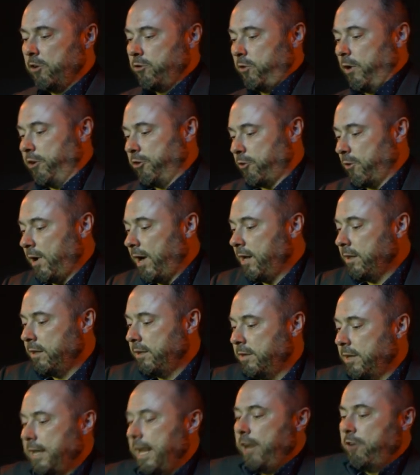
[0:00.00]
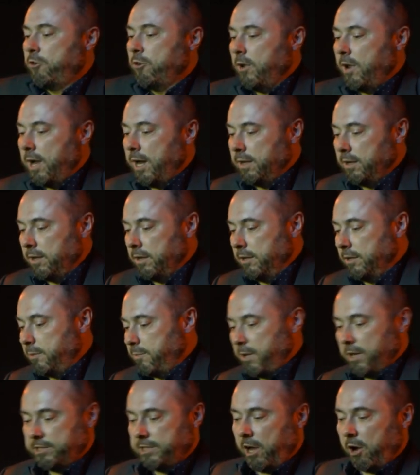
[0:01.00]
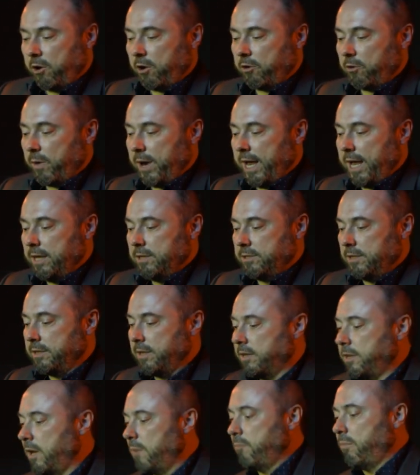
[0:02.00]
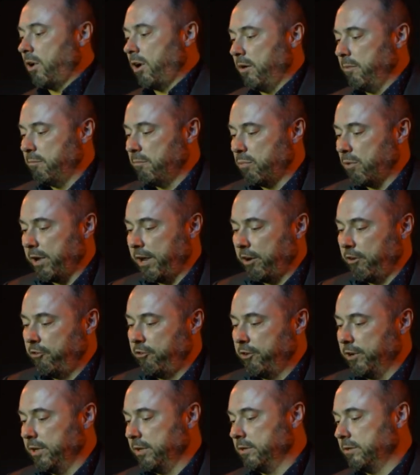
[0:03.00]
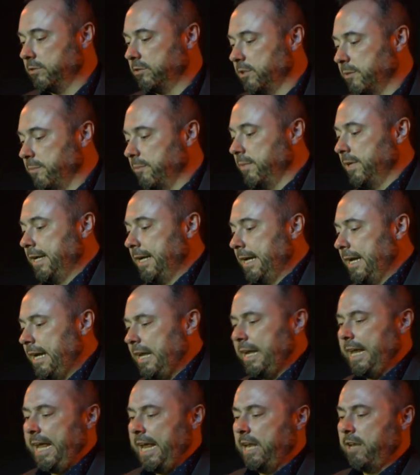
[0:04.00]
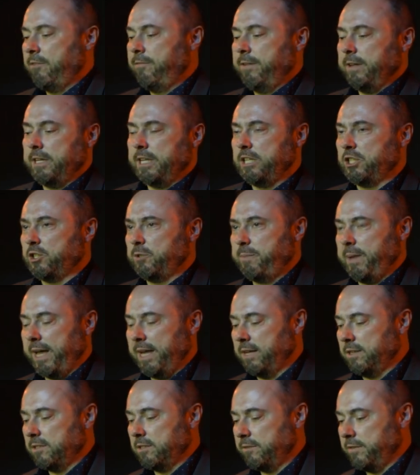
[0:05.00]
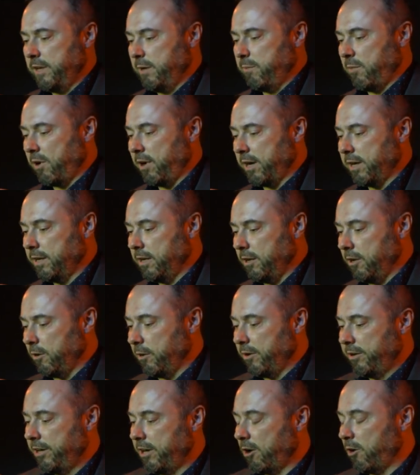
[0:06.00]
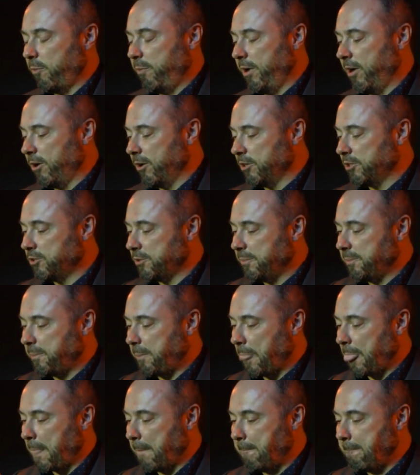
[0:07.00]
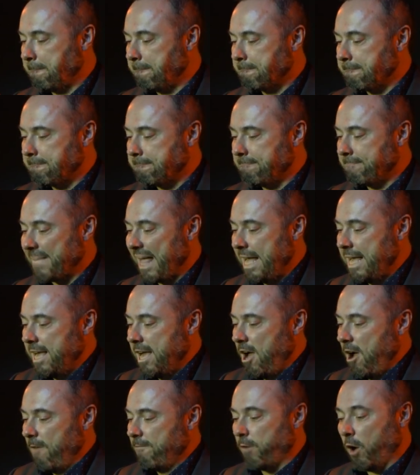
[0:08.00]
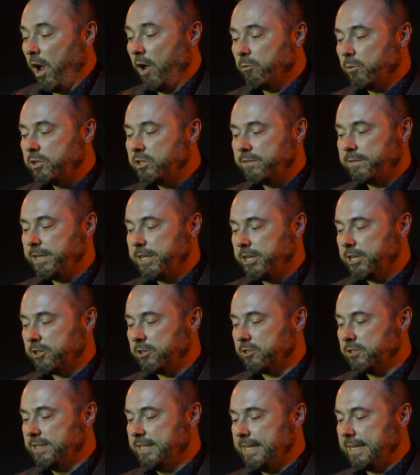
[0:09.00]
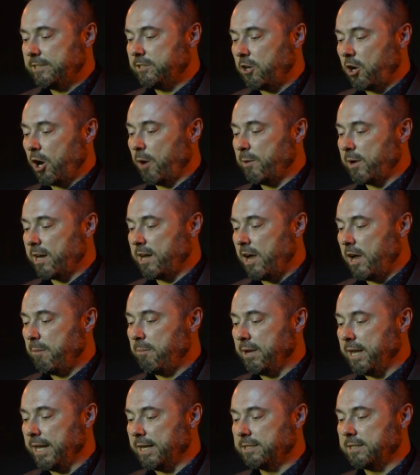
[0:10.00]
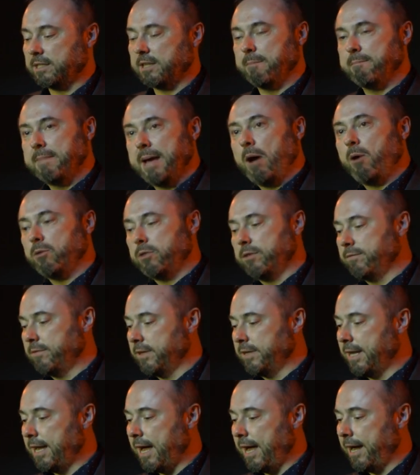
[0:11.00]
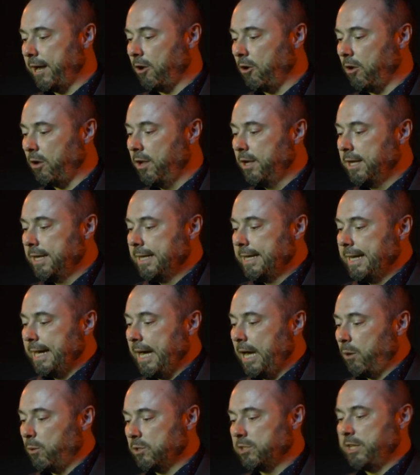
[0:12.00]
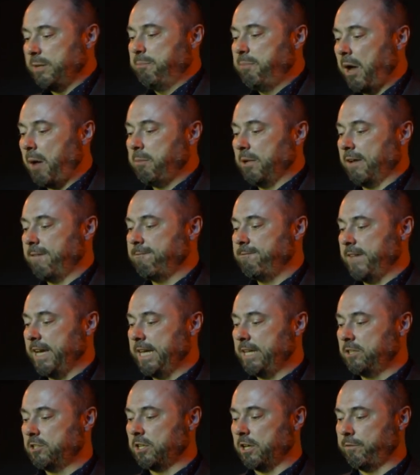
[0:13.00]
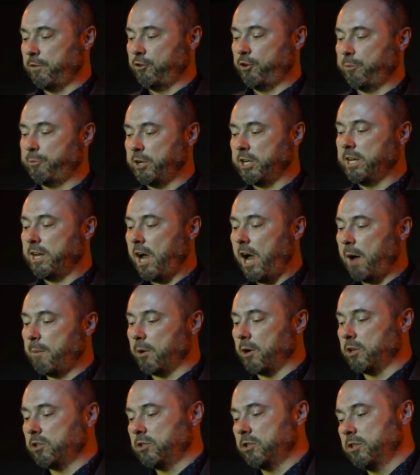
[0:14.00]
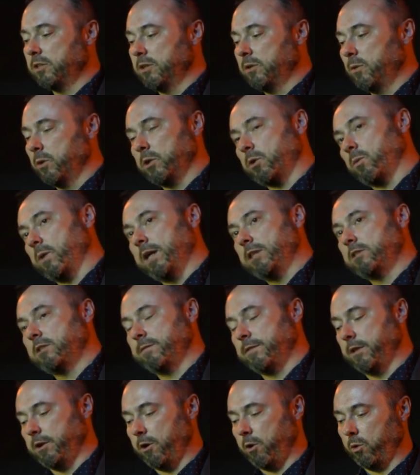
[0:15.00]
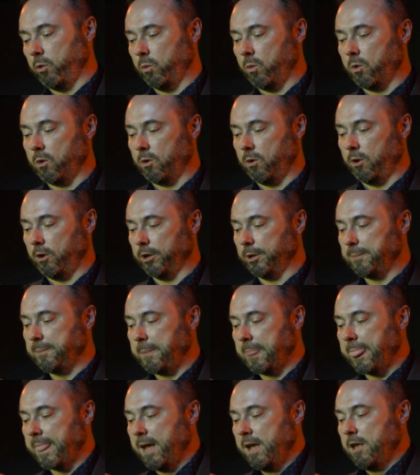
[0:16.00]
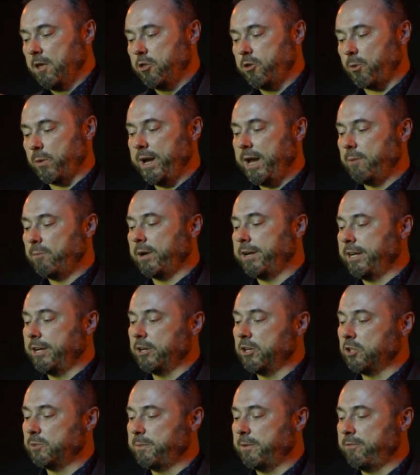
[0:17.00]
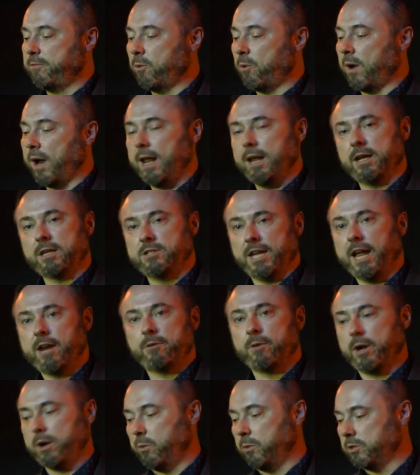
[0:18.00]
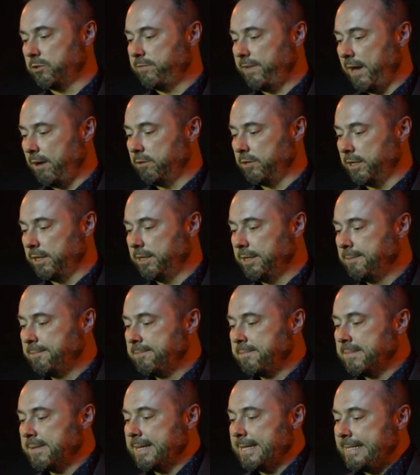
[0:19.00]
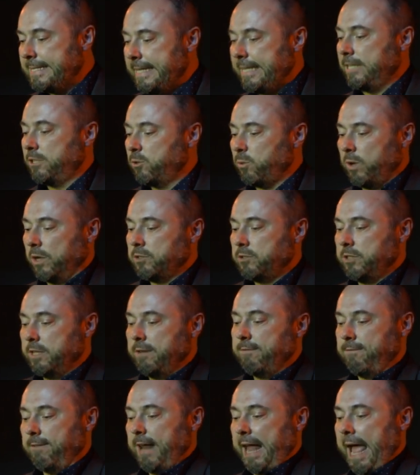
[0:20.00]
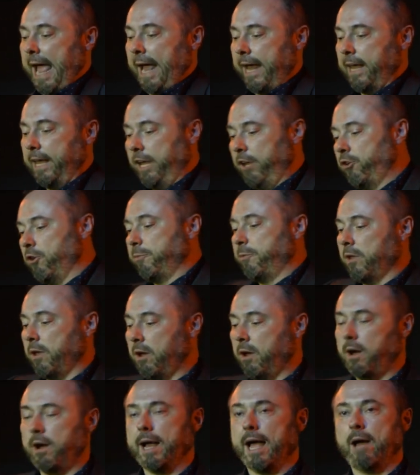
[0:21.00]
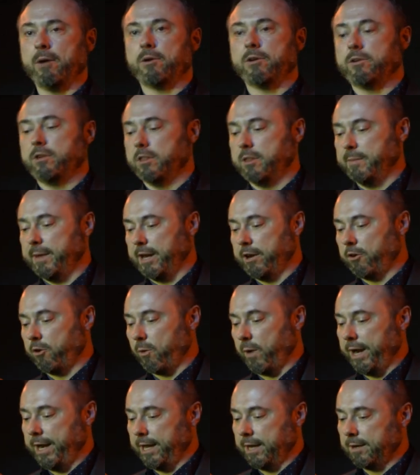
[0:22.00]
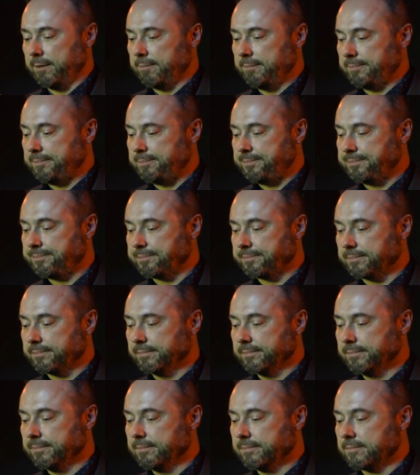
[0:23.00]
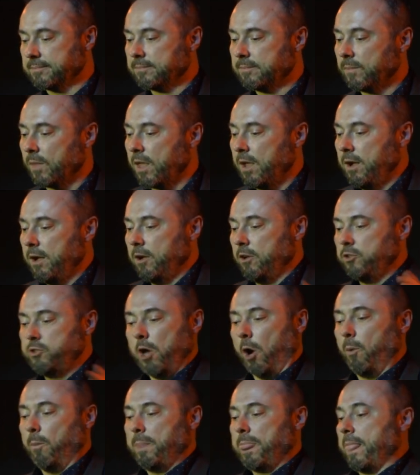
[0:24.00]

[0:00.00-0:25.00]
Treasure Island and Angel Island, plus Alcatraz and the Dumbarton Bridge and some landfilly spans of the Embarcadero piers. For hundreds of years, this harbor complex at the mouth of the Nile uh, was the public face of Egyptian commerce with the rest of the known world. three hundred years before Alexandria was founded, this was the flag Egypt hung out to the Mediterranean. So,